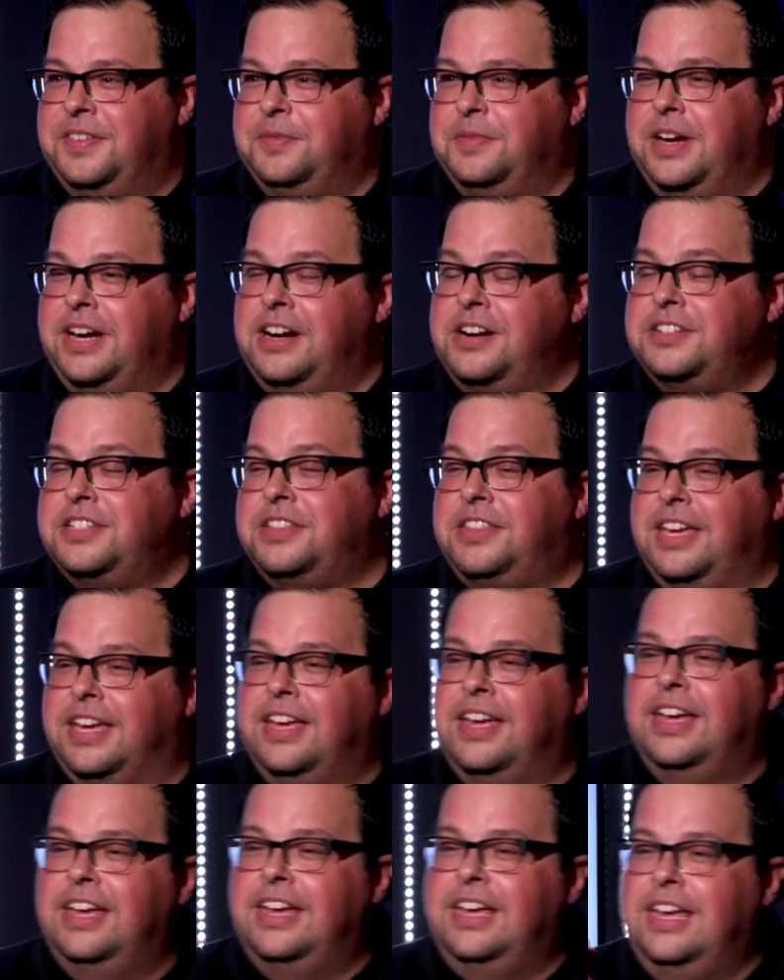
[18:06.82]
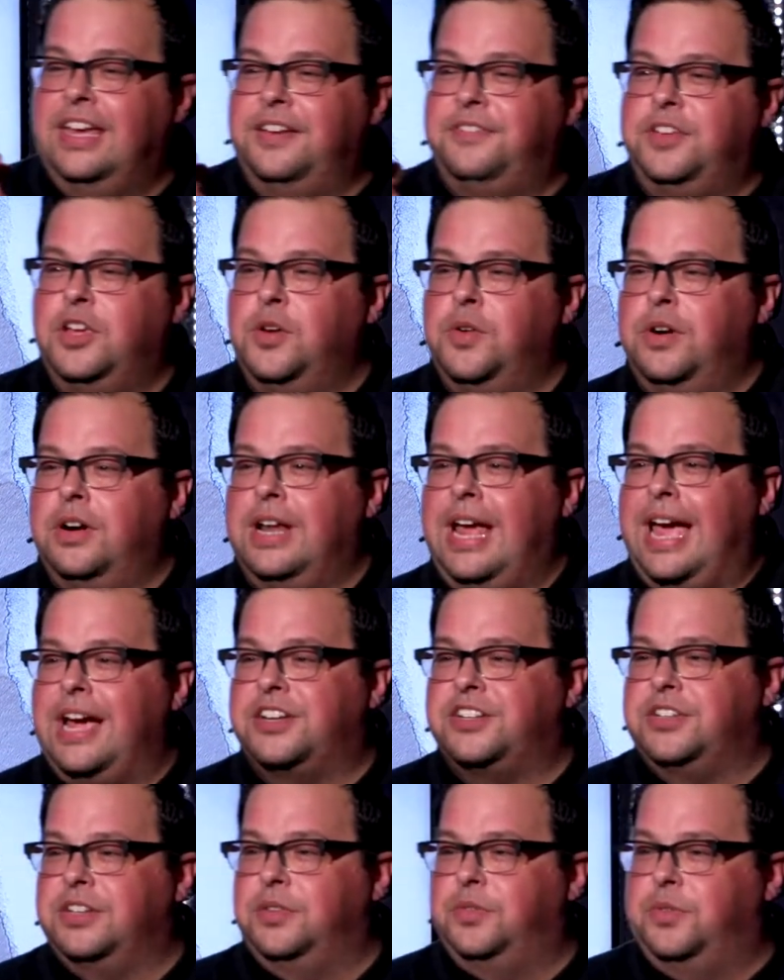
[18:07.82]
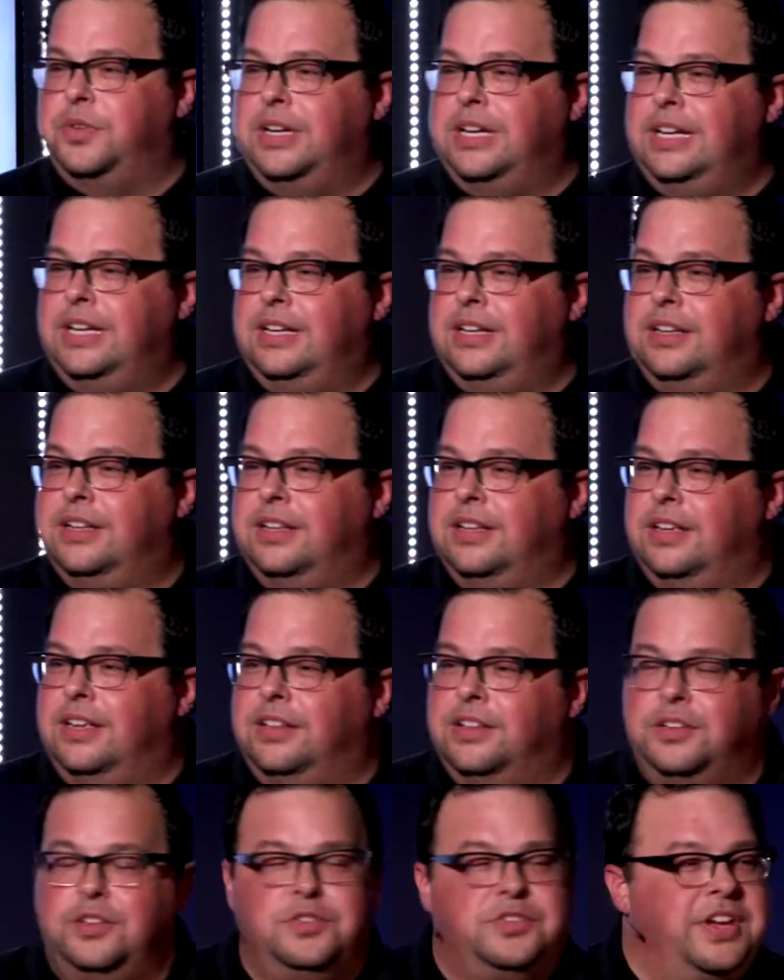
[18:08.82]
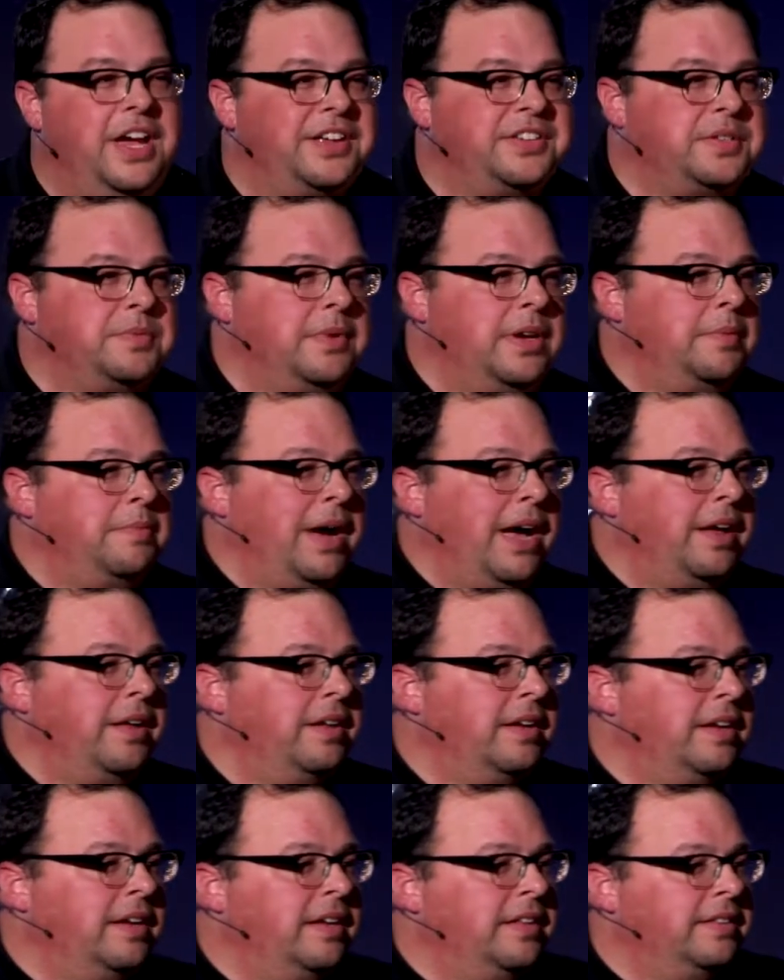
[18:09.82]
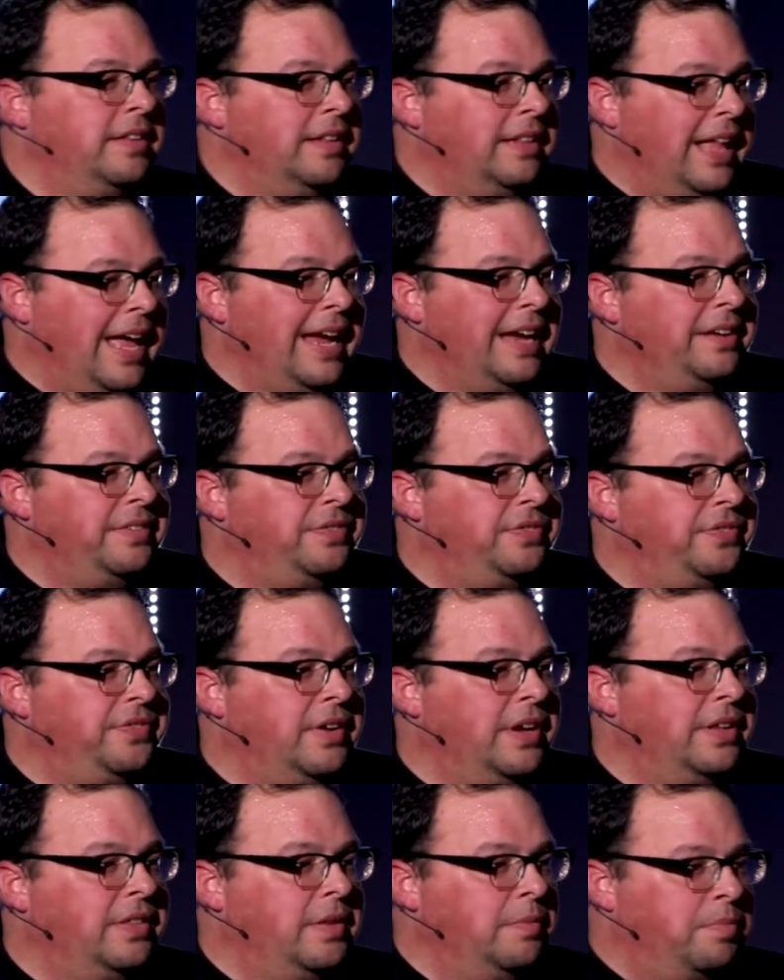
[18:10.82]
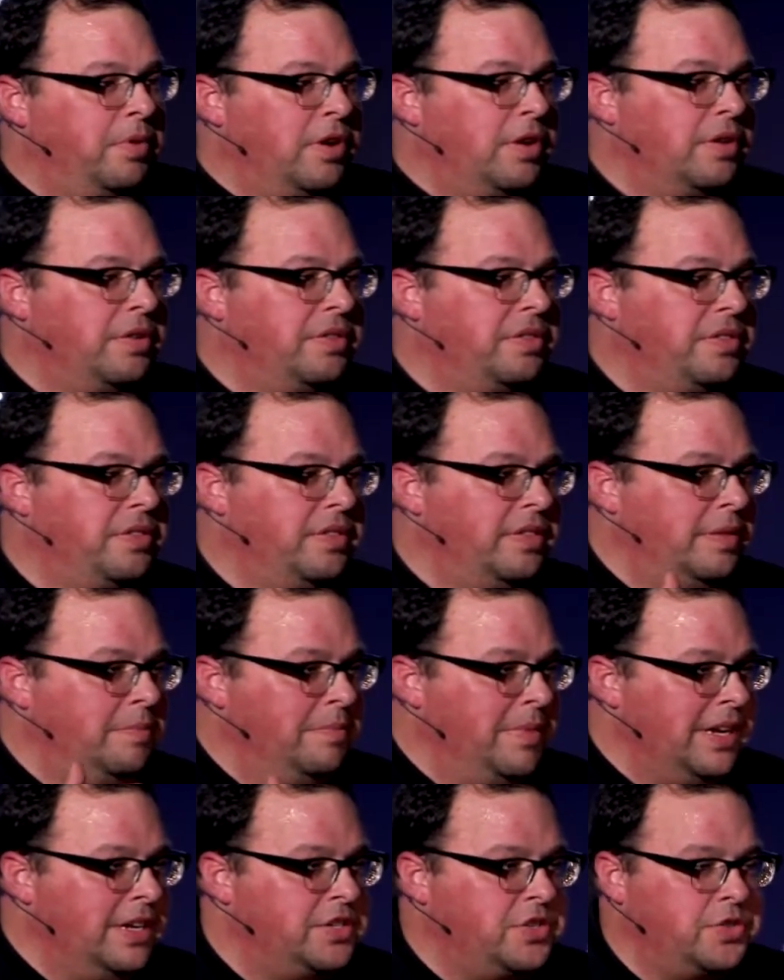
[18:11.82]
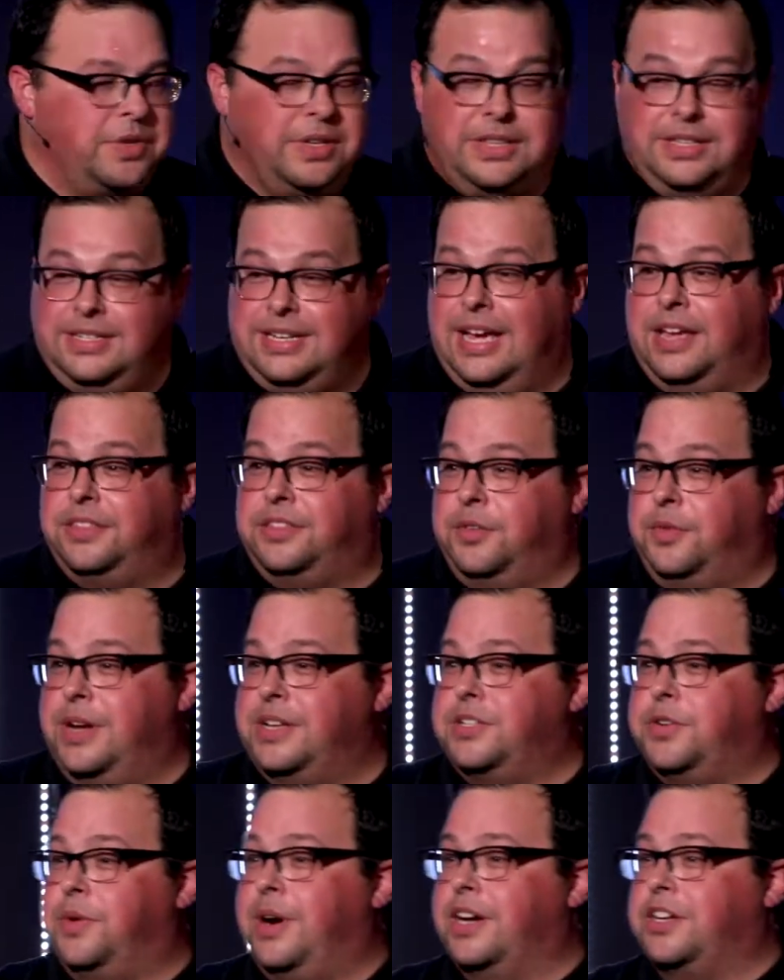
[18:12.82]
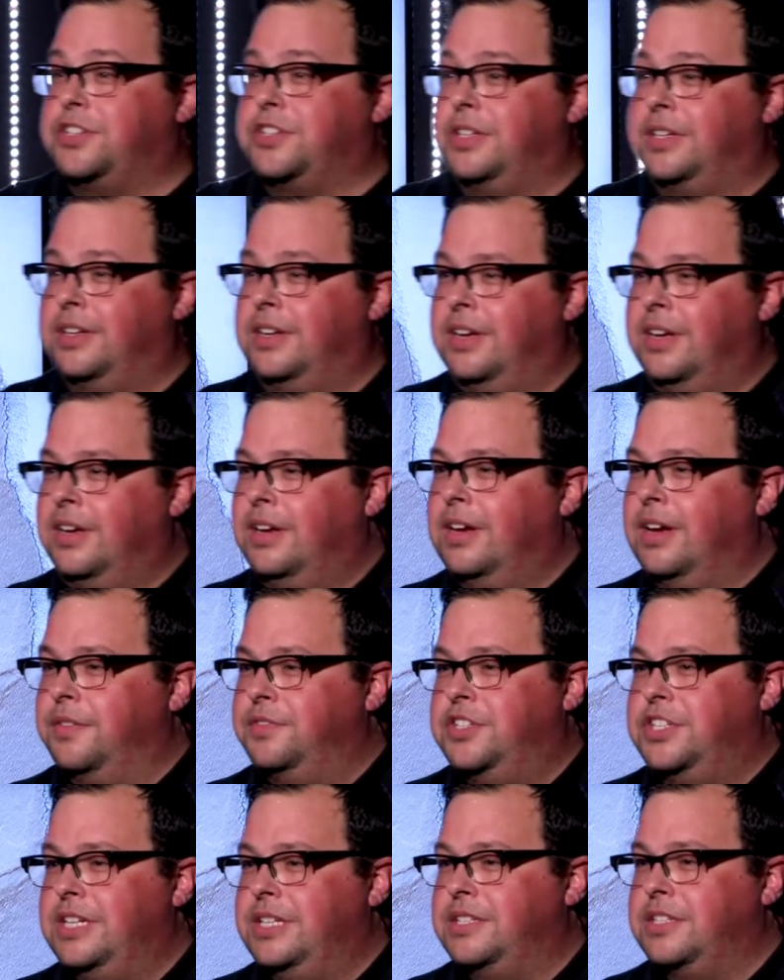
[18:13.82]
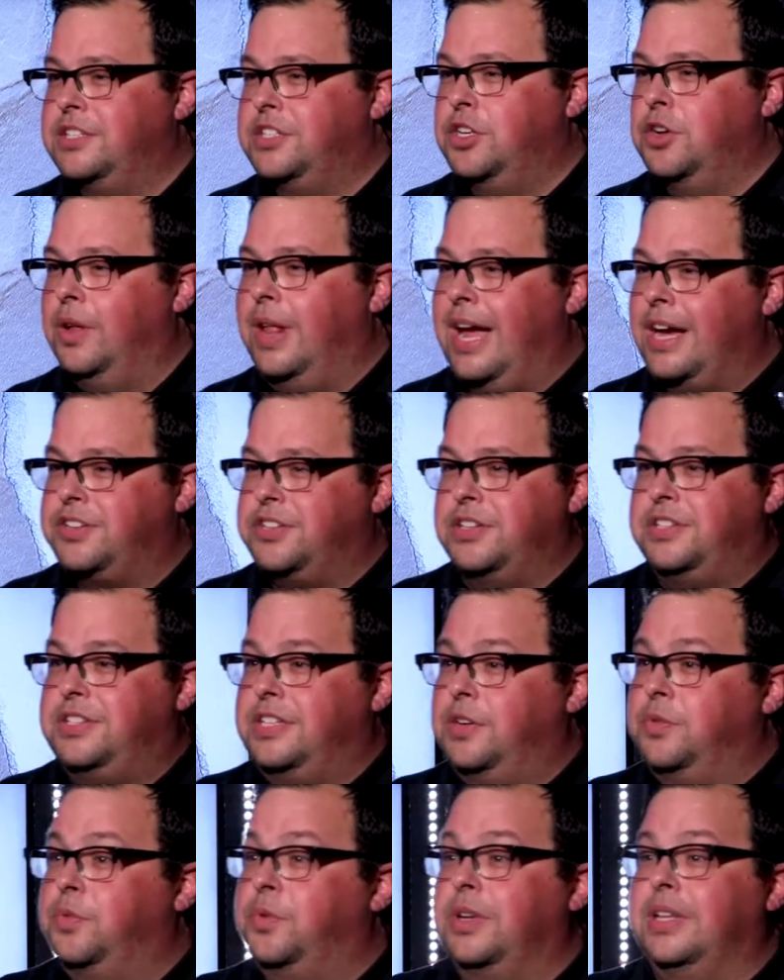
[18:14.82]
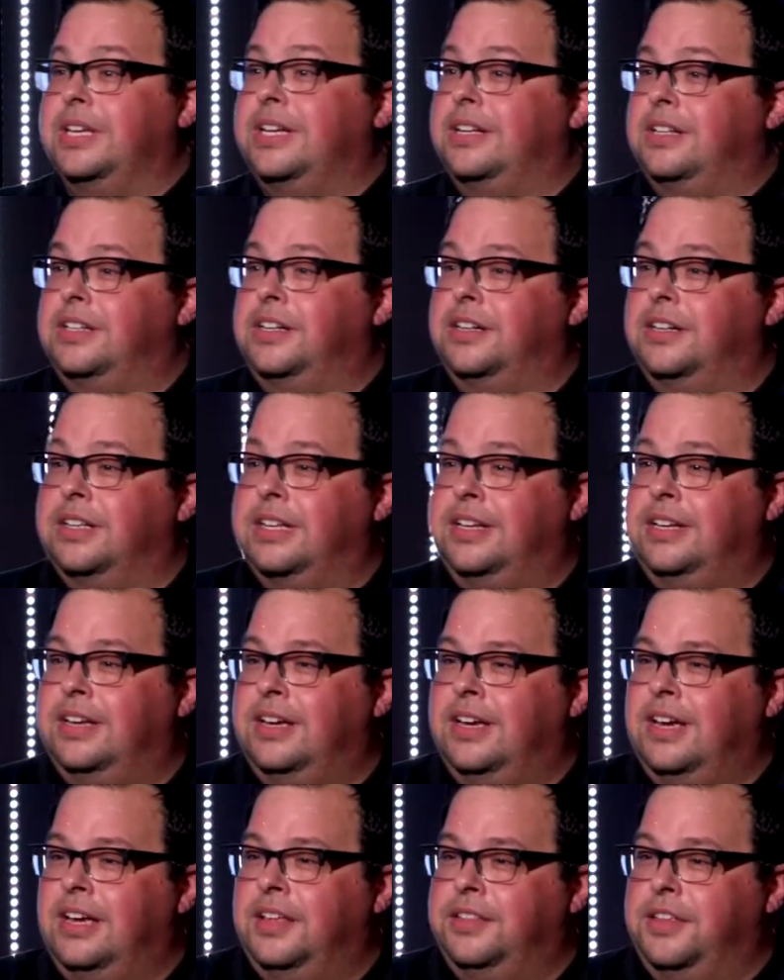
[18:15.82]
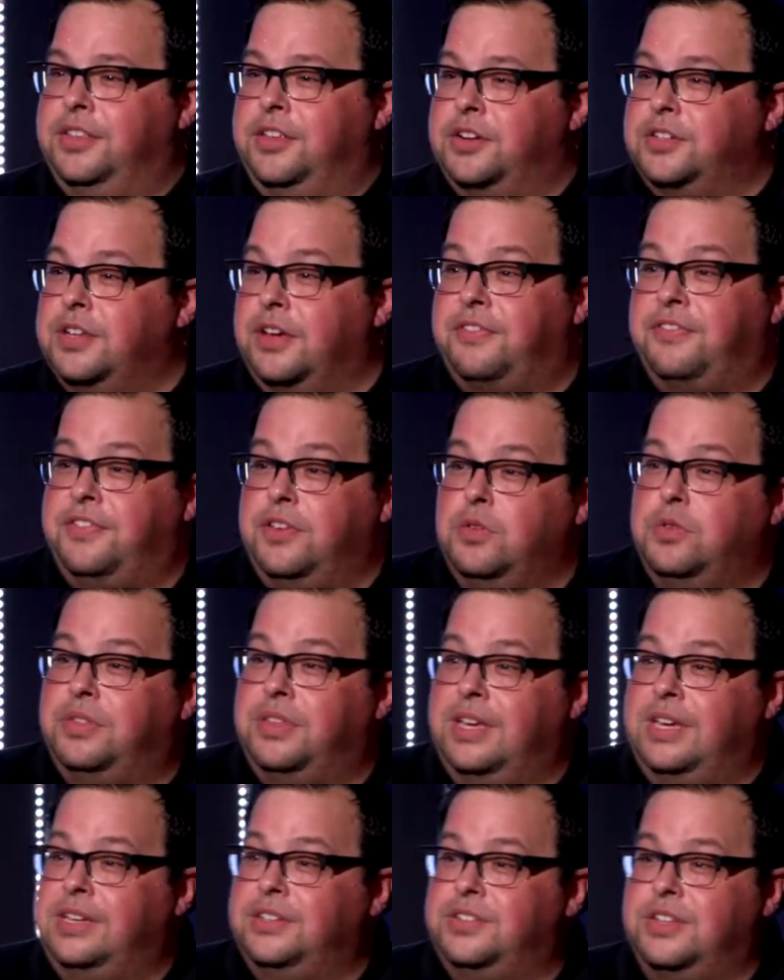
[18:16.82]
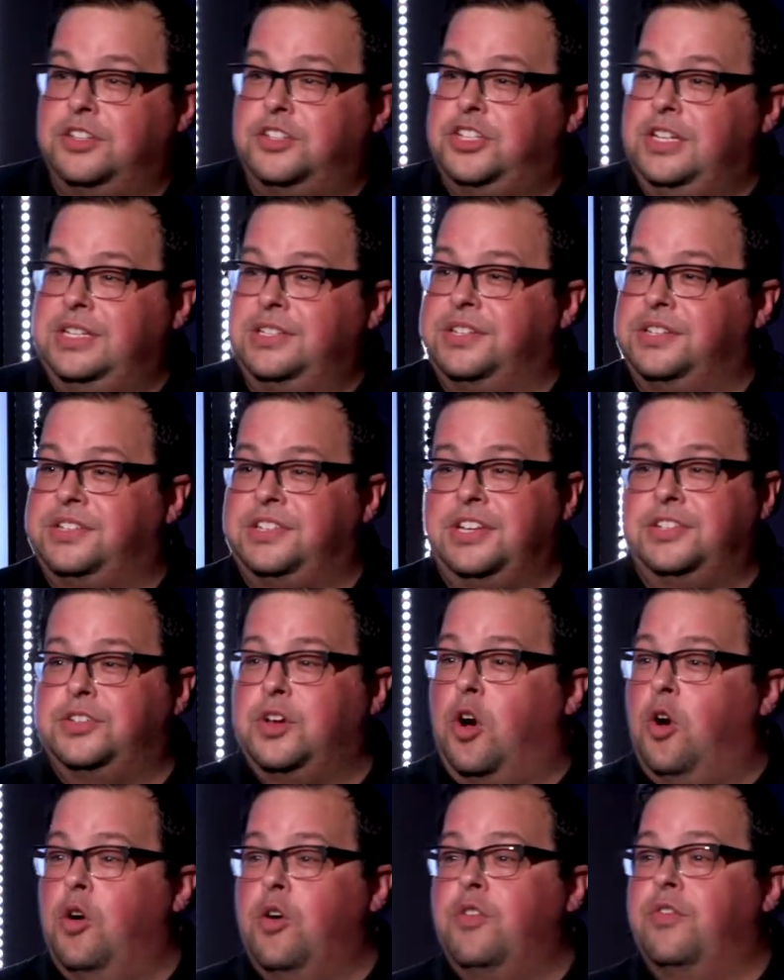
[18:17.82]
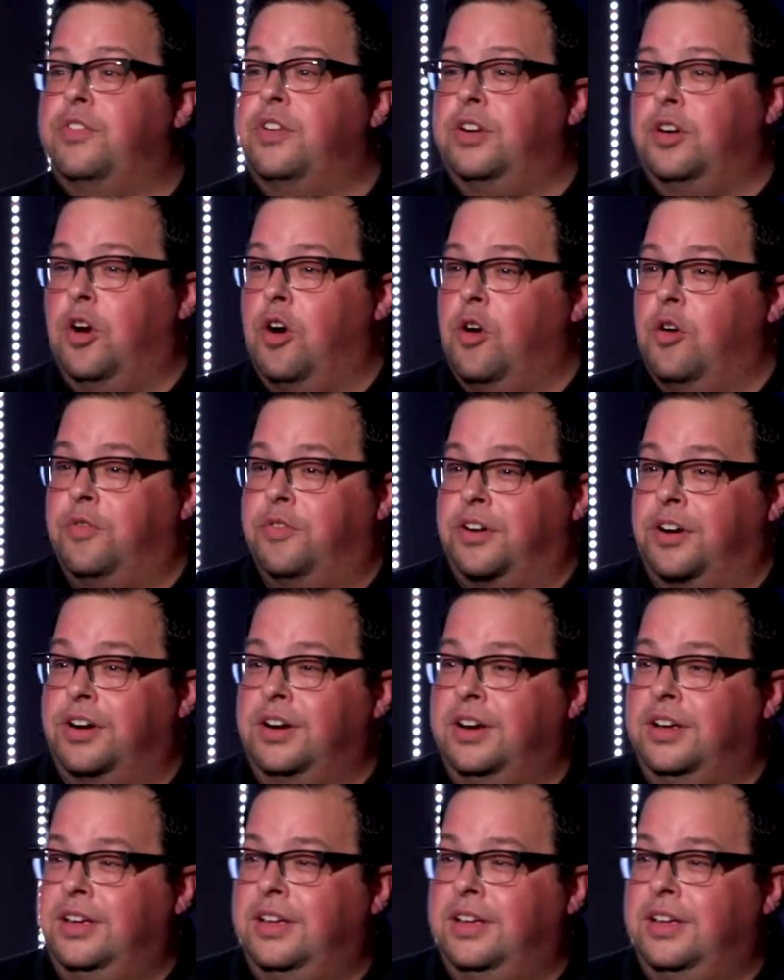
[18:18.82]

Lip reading: But here's the thing. If you were to actually read in the New Testament about the life, the birth, the ministry, the death, the resurrection of Jesus, you'll actually see really clearly that there's a few things that Jesus says over and over.